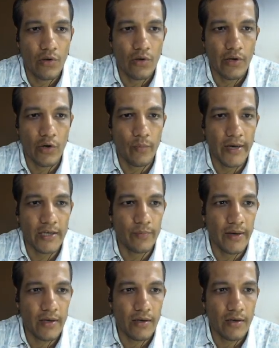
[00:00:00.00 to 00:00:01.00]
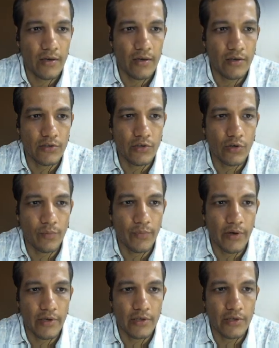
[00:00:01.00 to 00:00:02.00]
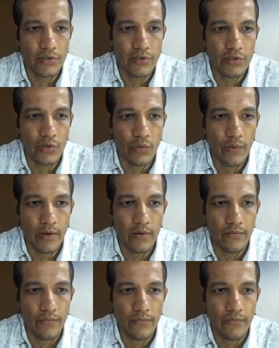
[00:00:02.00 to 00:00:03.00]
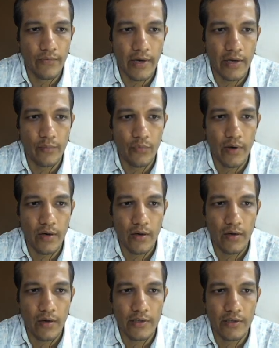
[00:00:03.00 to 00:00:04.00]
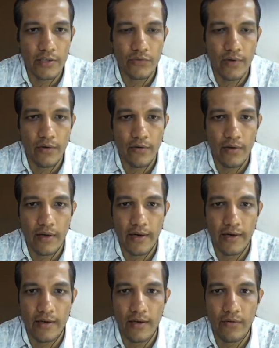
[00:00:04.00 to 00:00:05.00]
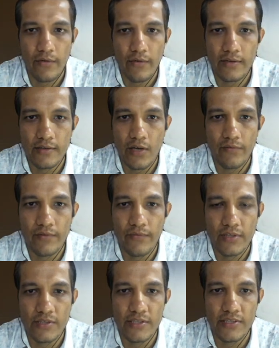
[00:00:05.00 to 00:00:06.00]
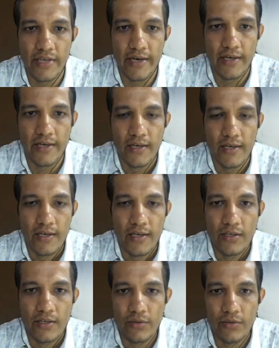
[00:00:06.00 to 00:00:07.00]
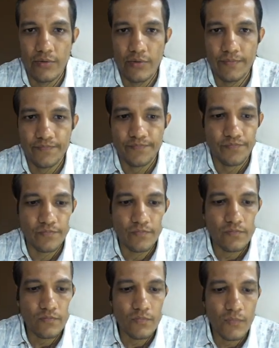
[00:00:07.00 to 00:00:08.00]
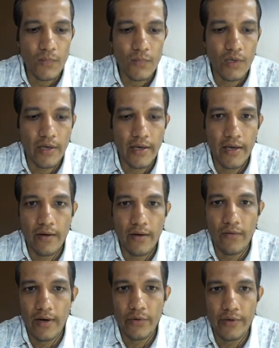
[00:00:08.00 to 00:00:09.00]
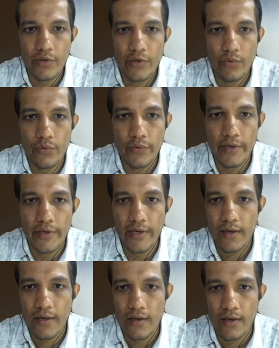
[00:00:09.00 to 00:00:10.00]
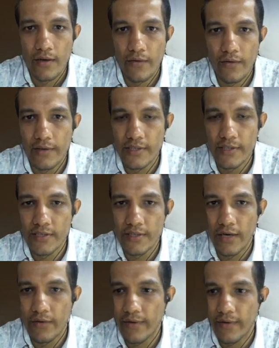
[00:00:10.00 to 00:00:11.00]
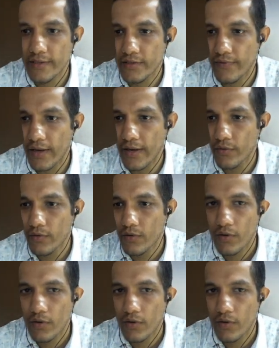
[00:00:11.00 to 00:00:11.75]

u max by 0.0151, this one, and we'll solve first this side. So what we need to do here, we'll just calculate this value,